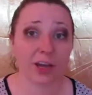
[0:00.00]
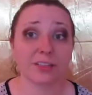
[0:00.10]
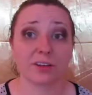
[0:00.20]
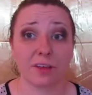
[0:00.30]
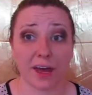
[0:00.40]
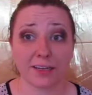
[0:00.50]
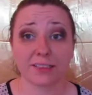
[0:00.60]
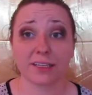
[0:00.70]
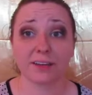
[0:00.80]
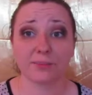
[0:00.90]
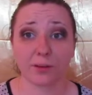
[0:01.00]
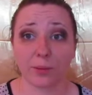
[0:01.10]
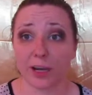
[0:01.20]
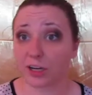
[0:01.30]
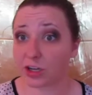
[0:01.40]
okay, so that is it for
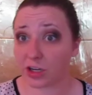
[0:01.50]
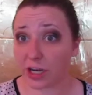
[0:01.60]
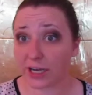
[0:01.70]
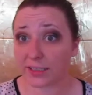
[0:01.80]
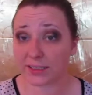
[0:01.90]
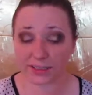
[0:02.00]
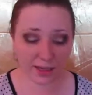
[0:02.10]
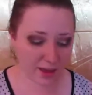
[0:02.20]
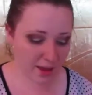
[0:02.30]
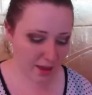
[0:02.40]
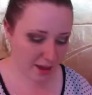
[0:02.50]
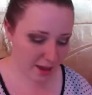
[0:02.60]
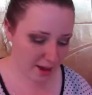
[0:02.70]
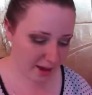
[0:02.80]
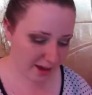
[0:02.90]
my crease.
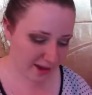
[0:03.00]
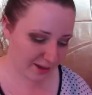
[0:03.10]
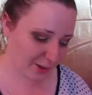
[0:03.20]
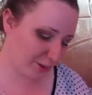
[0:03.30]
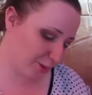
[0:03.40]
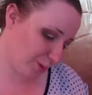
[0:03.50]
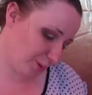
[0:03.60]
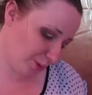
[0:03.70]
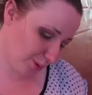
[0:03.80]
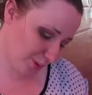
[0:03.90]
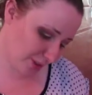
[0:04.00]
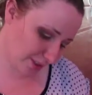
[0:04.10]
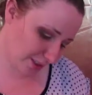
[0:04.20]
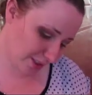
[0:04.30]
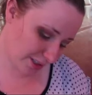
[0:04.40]
Uh, whew,
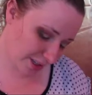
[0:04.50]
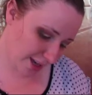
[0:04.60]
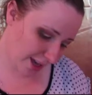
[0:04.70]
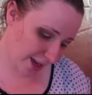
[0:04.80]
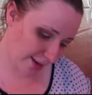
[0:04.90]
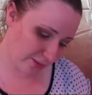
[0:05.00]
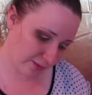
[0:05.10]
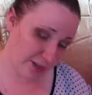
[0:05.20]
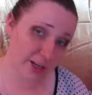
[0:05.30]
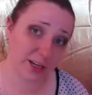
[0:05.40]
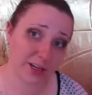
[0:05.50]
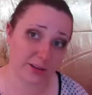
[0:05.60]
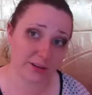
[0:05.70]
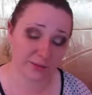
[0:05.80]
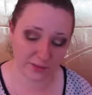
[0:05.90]
I have a
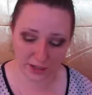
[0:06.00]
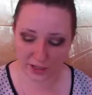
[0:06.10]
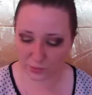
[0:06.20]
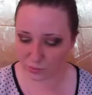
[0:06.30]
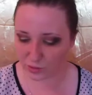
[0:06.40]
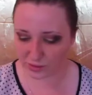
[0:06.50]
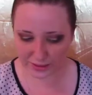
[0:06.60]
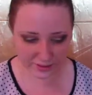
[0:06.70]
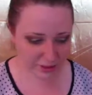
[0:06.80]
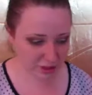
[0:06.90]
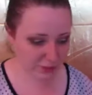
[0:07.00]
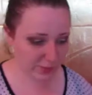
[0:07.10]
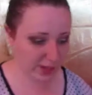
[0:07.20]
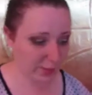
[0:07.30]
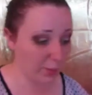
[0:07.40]
very, very important decision to
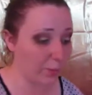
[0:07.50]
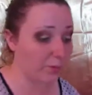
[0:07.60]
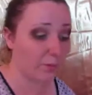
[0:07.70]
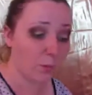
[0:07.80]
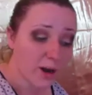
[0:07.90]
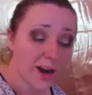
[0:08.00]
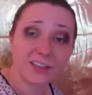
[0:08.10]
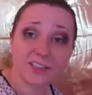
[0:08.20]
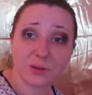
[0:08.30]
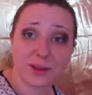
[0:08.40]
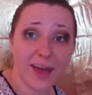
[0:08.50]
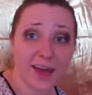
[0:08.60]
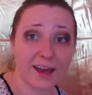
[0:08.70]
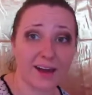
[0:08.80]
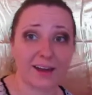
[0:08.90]
make. But before I do
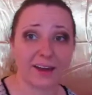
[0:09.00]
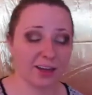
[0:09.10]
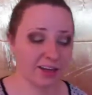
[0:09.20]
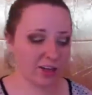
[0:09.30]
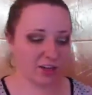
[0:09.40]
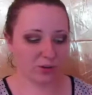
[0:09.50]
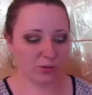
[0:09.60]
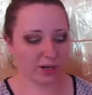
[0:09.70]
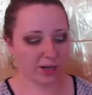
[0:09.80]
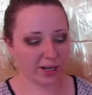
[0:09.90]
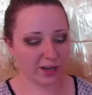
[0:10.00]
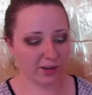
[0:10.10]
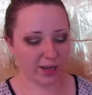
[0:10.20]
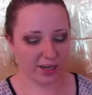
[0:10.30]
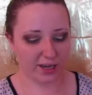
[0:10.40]
that, we're going to go
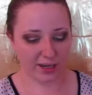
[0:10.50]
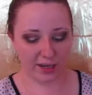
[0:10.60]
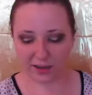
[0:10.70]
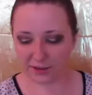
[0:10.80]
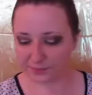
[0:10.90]
ahead